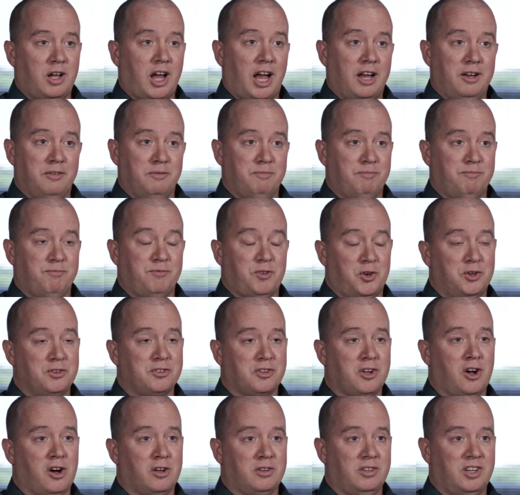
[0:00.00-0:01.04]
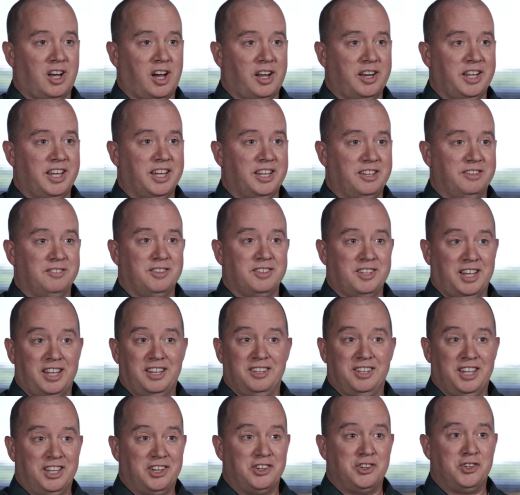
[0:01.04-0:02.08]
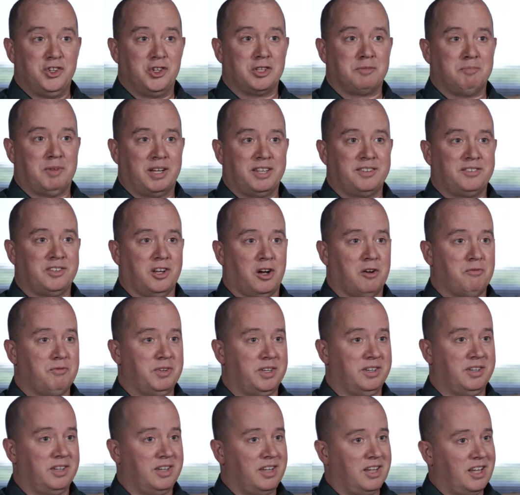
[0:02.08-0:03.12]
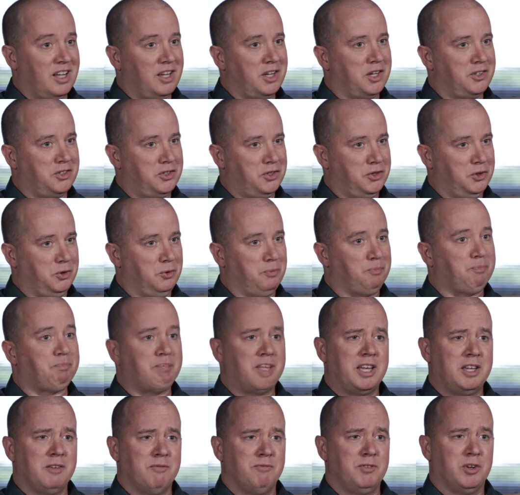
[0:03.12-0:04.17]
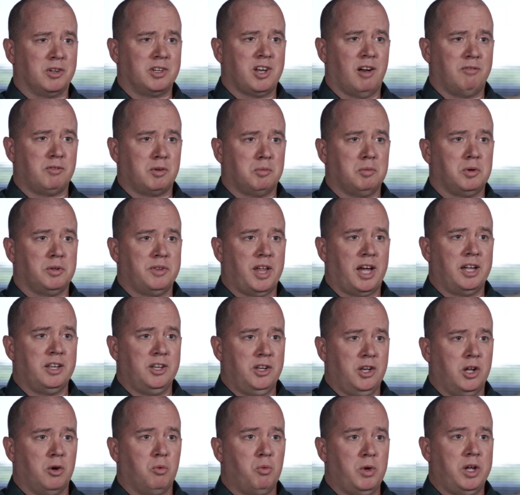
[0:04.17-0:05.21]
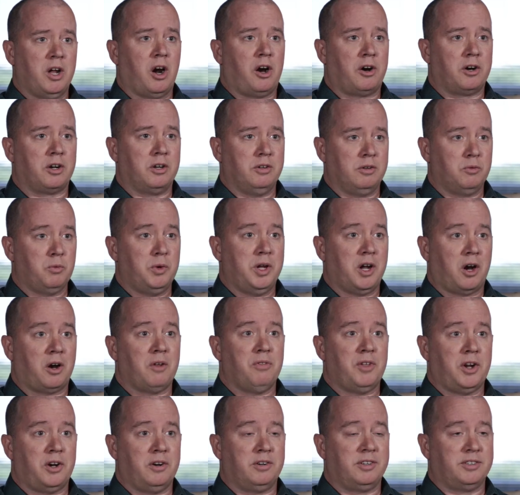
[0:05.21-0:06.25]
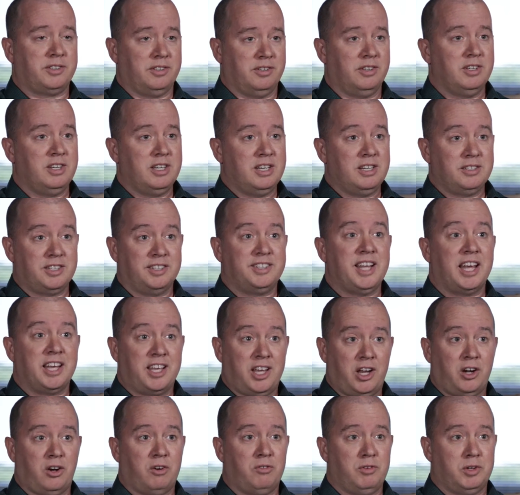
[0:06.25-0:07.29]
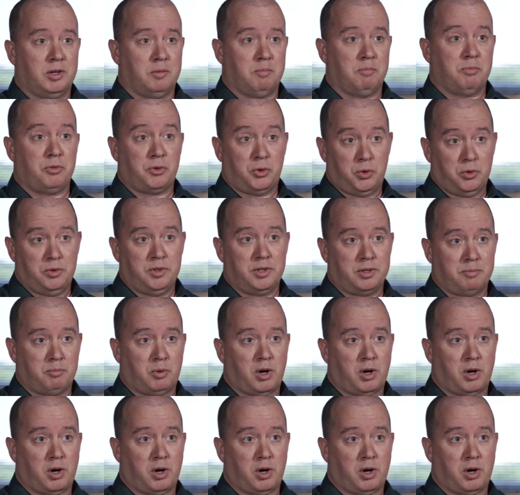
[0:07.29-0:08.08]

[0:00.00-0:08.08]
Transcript: I first called Lonnie and introduced myself and tried to make him feel comfortable that we are there to take care of him through this